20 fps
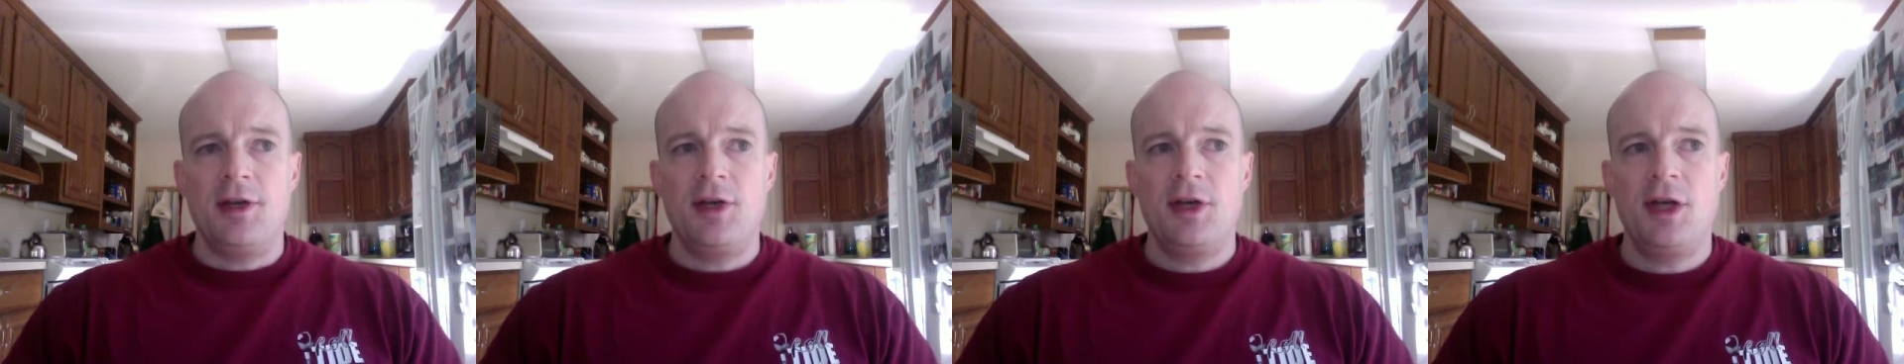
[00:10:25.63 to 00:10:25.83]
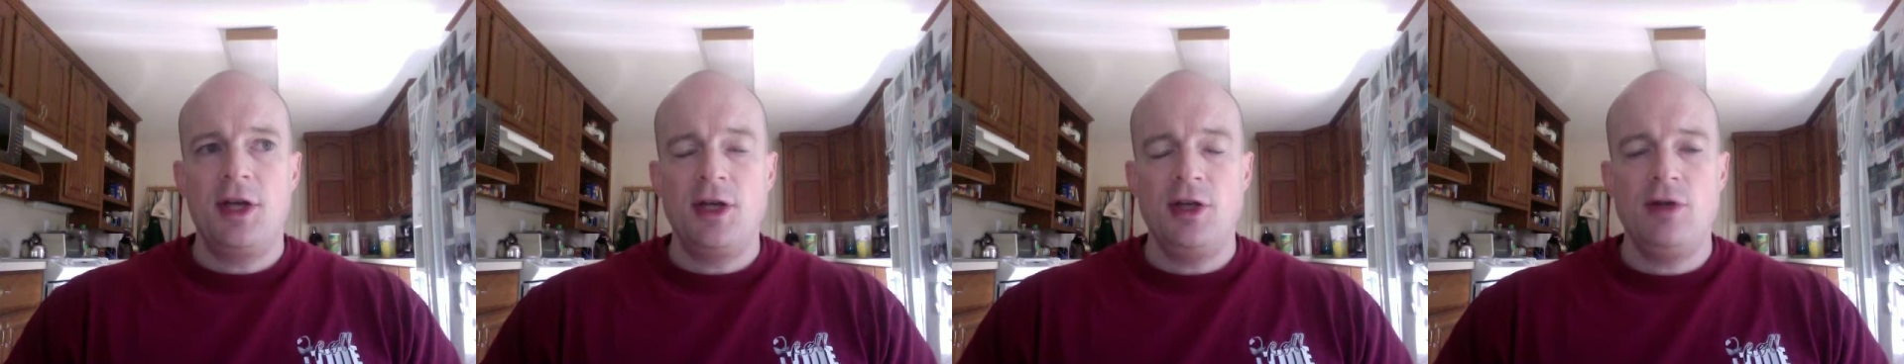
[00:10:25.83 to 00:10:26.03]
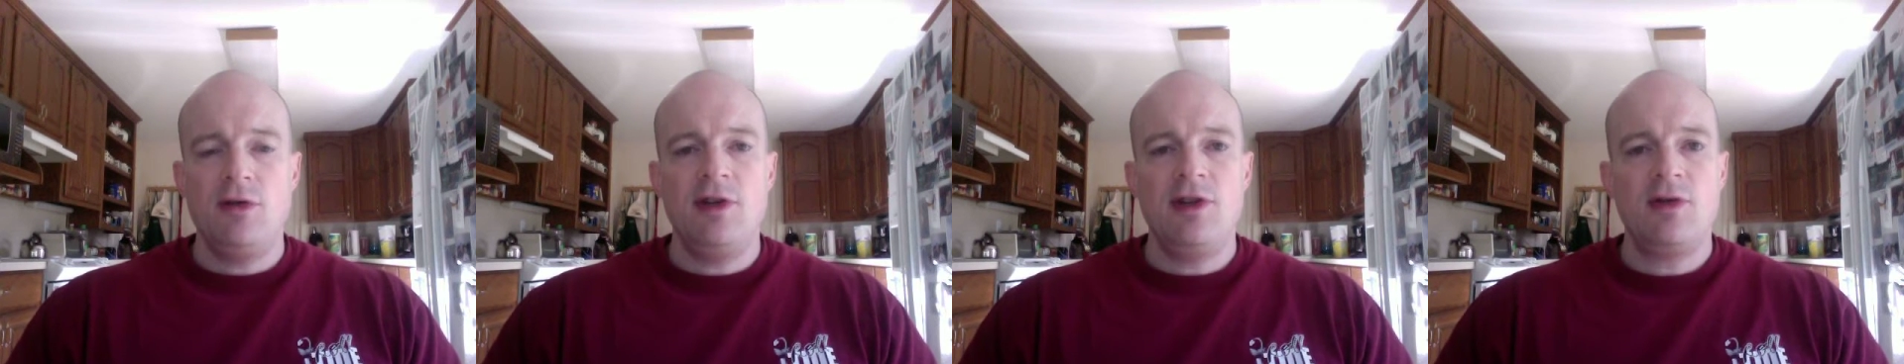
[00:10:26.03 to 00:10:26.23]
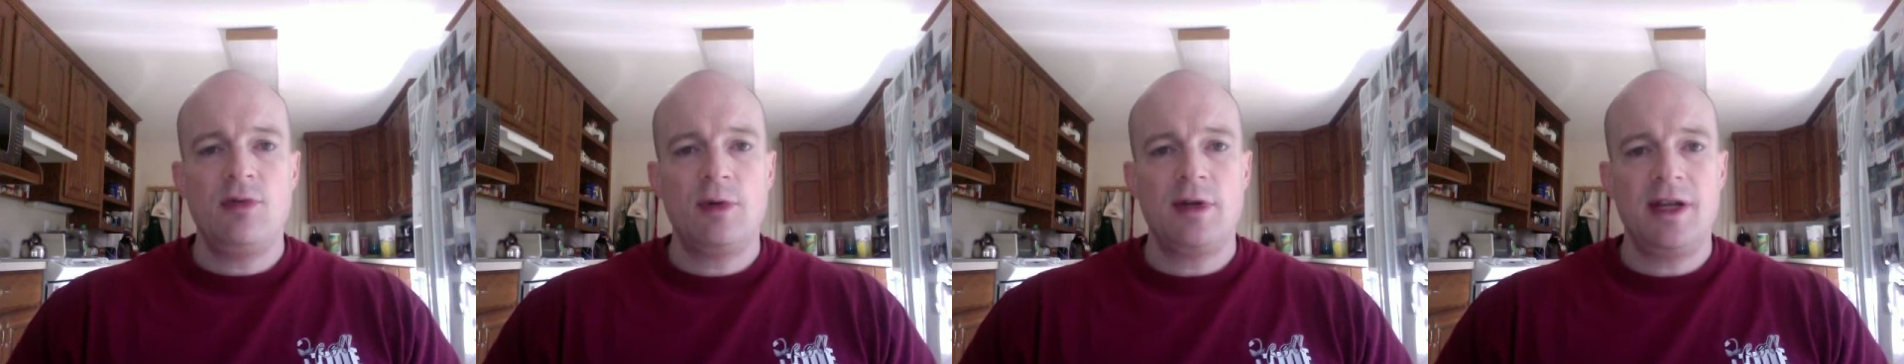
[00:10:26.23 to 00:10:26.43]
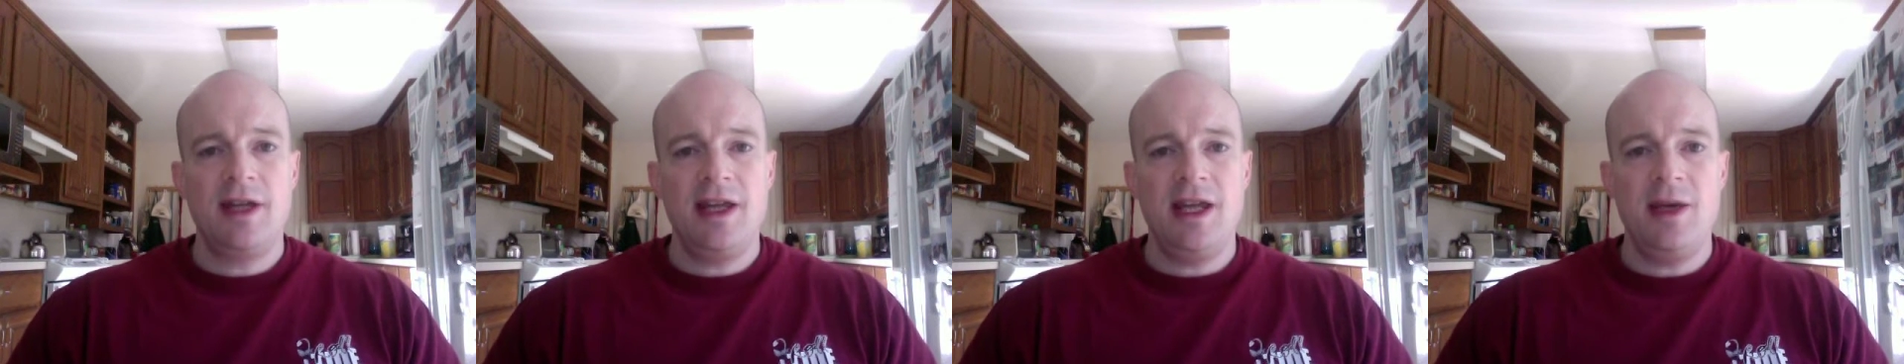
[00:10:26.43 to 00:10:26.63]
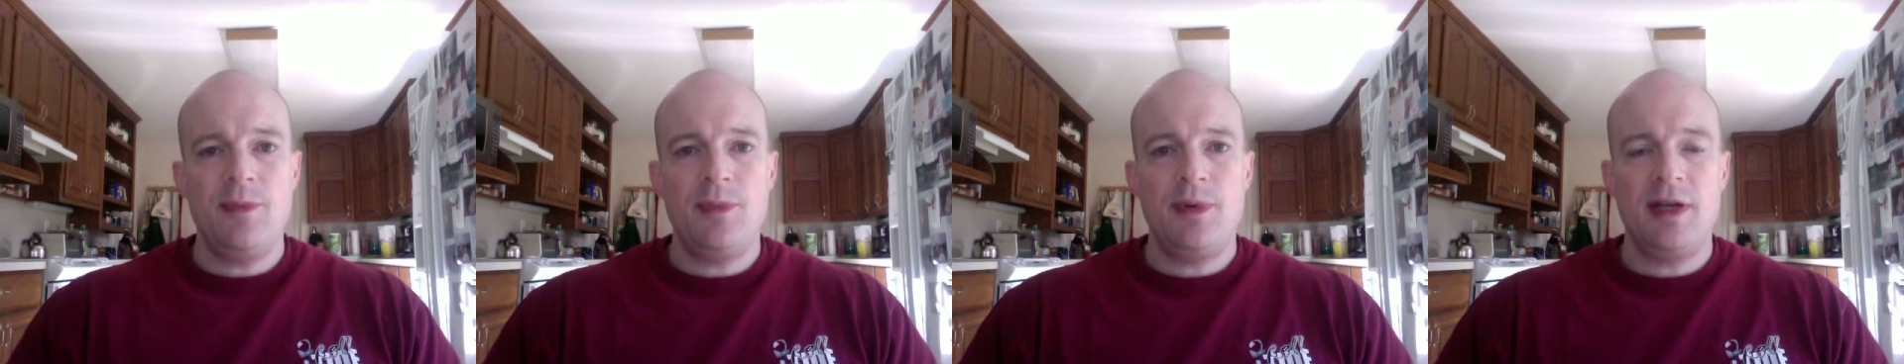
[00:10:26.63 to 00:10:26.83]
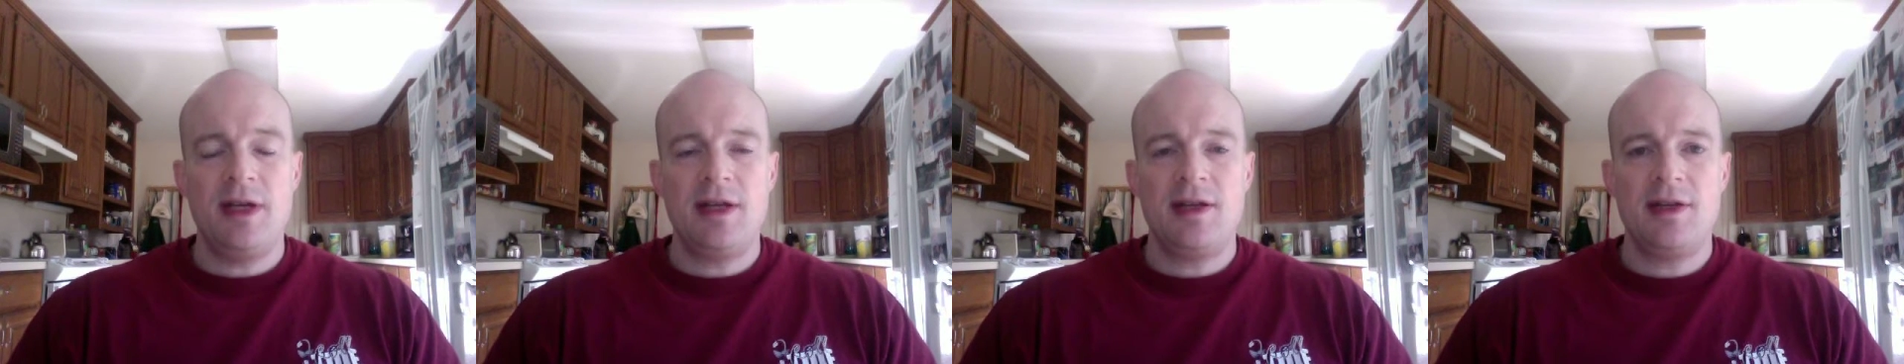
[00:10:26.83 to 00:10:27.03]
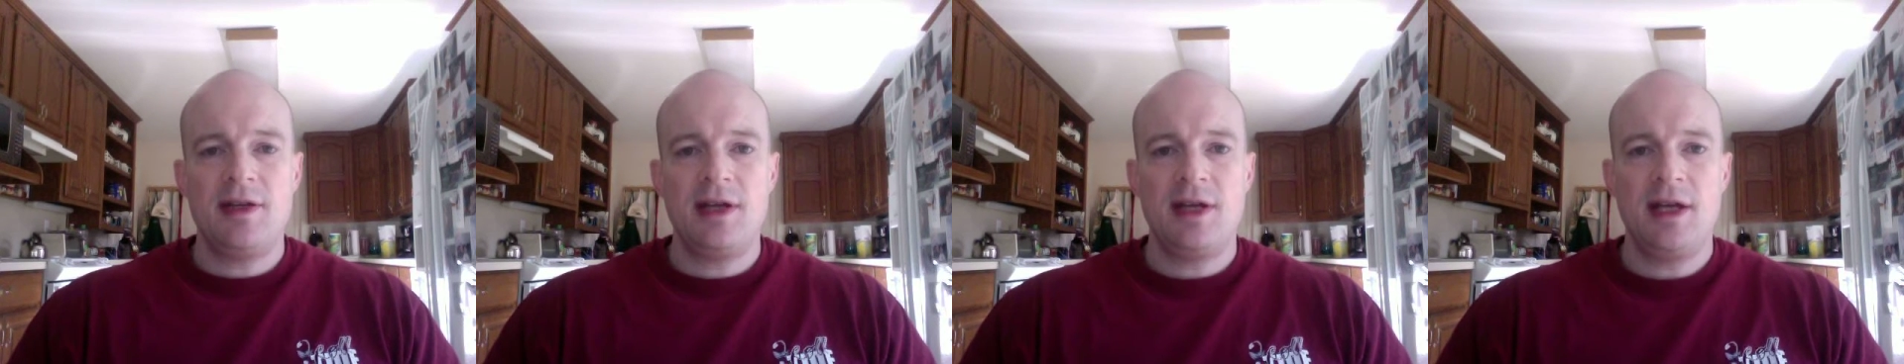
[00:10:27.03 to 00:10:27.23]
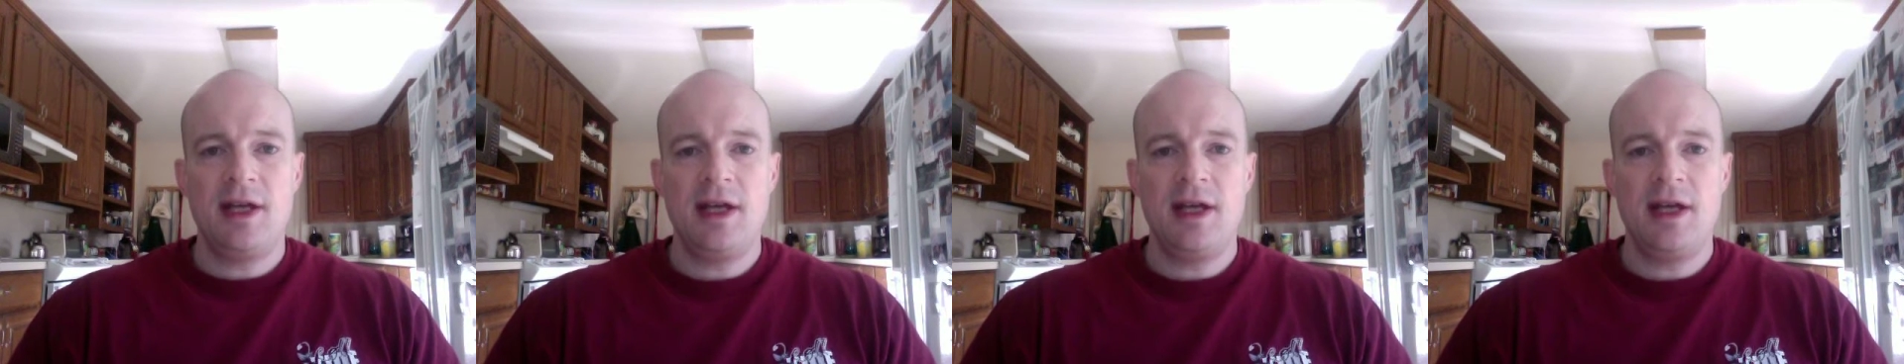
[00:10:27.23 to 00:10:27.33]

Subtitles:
You just want to keep it